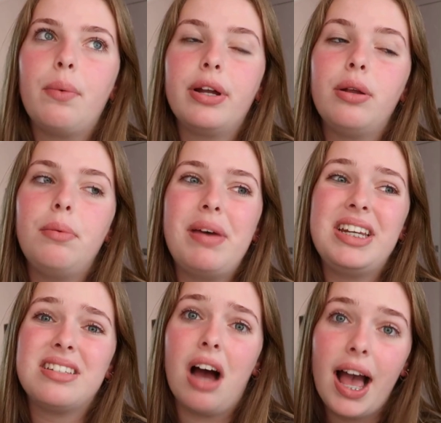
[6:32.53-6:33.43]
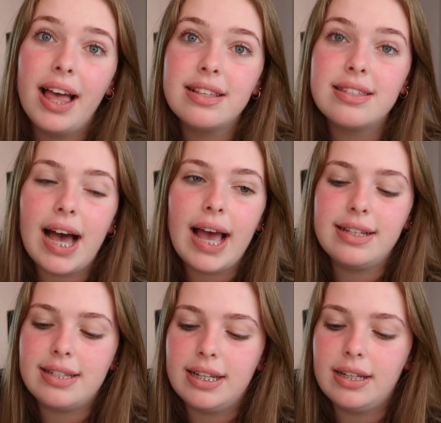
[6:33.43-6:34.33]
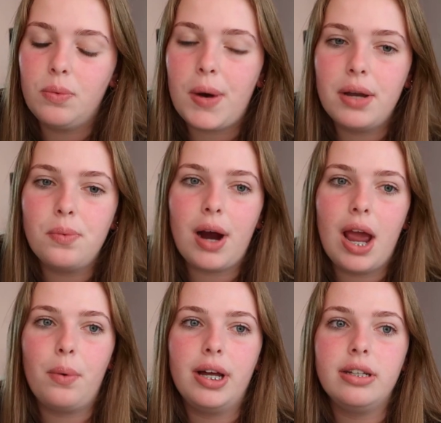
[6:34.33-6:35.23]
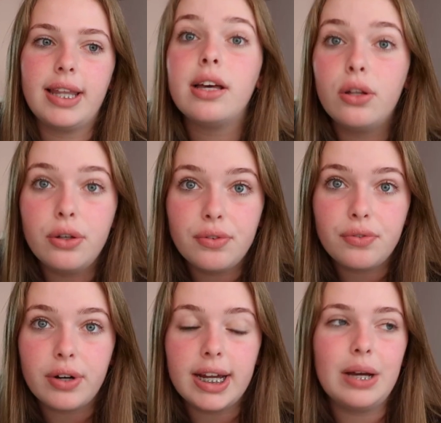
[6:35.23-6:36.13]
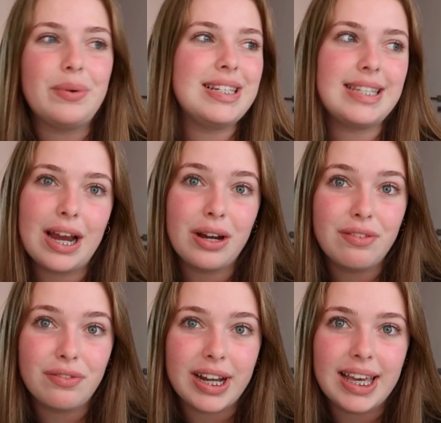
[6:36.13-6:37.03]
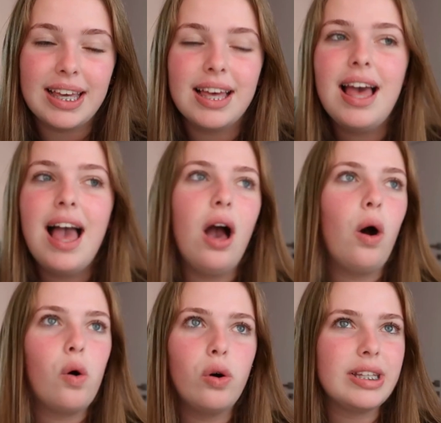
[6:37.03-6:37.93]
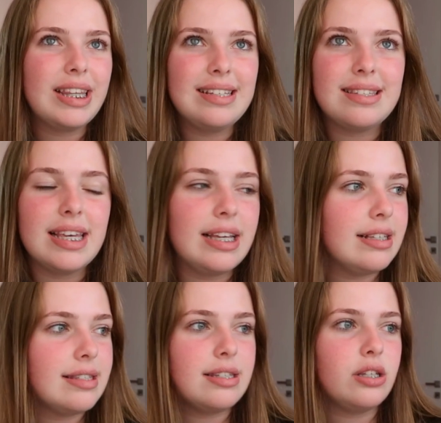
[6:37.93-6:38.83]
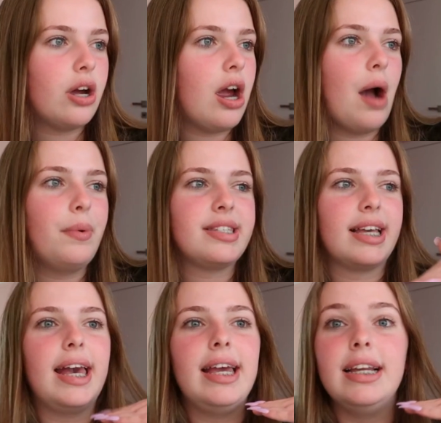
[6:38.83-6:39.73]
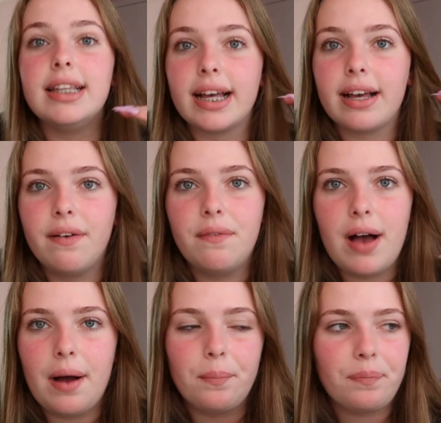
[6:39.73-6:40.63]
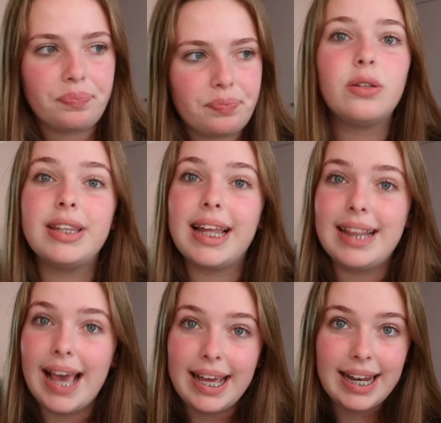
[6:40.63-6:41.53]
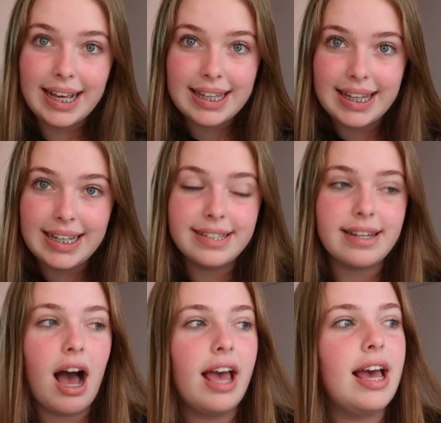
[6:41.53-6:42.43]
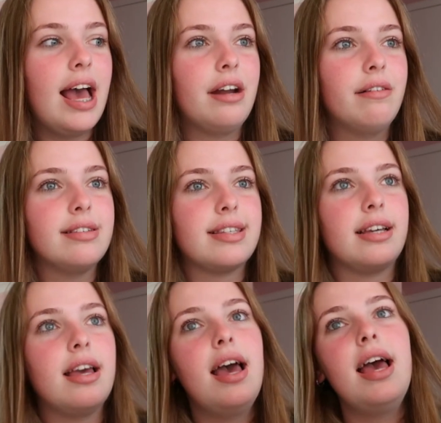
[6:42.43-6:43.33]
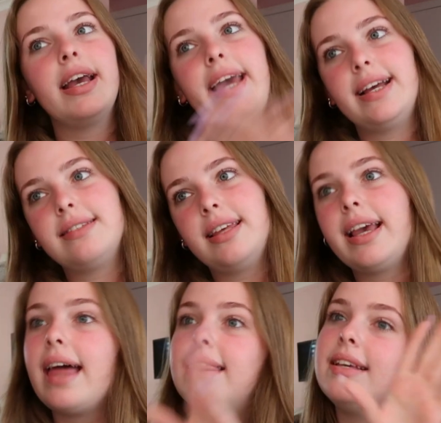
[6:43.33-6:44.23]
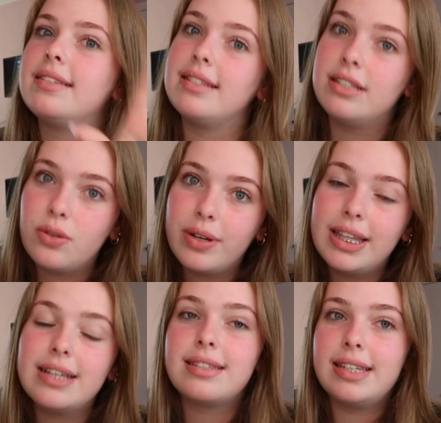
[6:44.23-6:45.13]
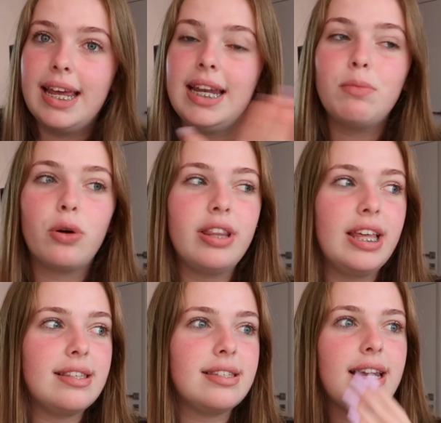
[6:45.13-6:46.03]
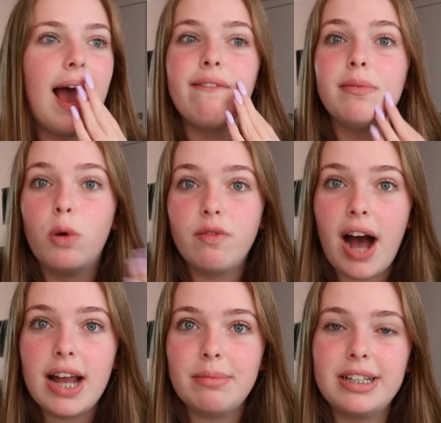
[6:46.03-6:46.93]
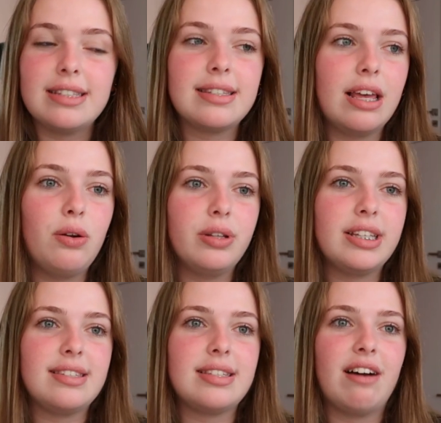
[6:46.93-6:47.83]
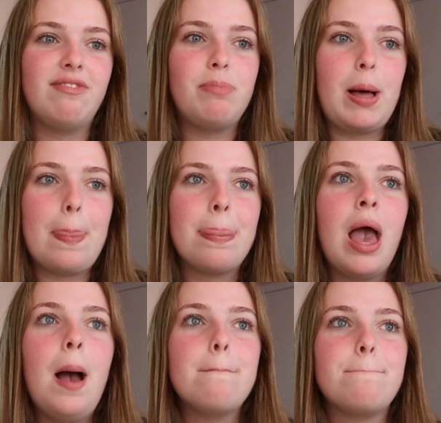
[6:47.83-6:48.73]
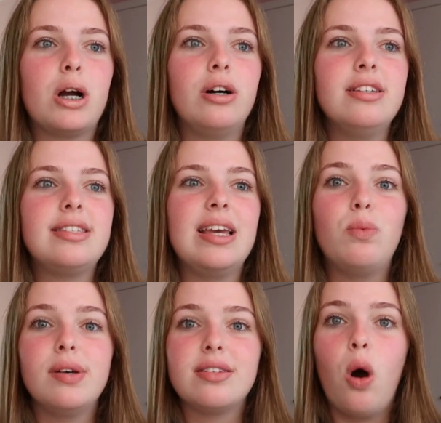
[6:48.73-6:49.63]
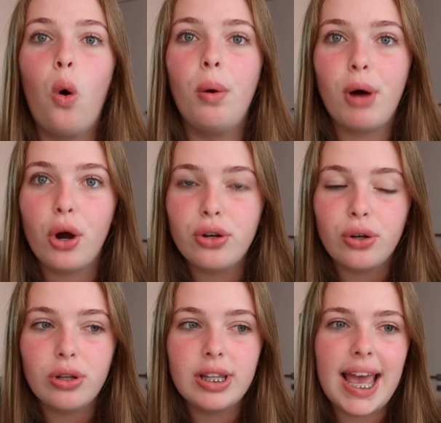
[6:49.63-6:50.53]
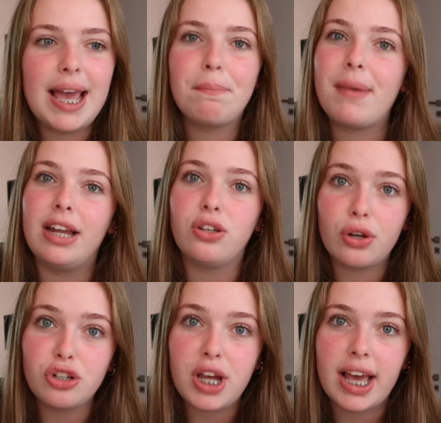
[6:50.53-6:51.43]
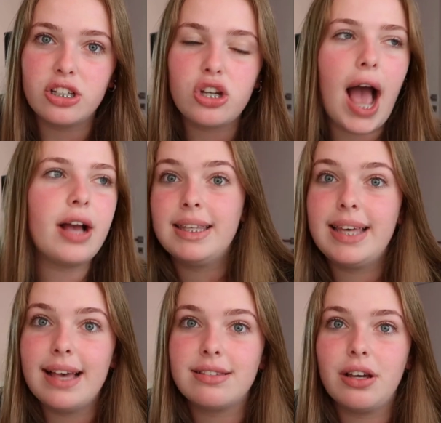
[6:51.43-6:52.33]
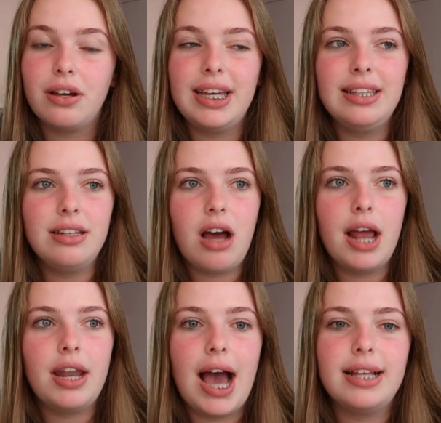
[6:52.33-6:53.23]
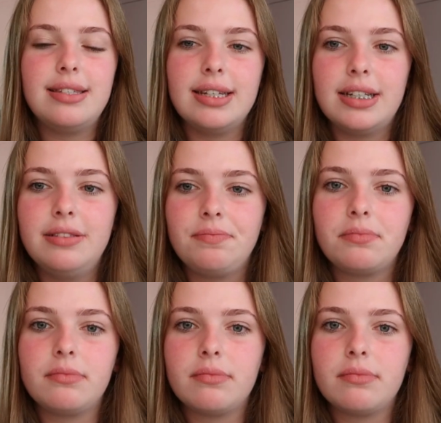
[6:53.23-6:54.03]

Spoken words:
went on many diets. I did one where I went like gluten-free, went dairy-free, all of these things, you know. I was like eating like doing like the eating clean diet, and I was like cancelling out this and doing this and eating more of this and having more vitamins and all this stuff. But because it was hormonal, it made no change. So in year 9, I didn't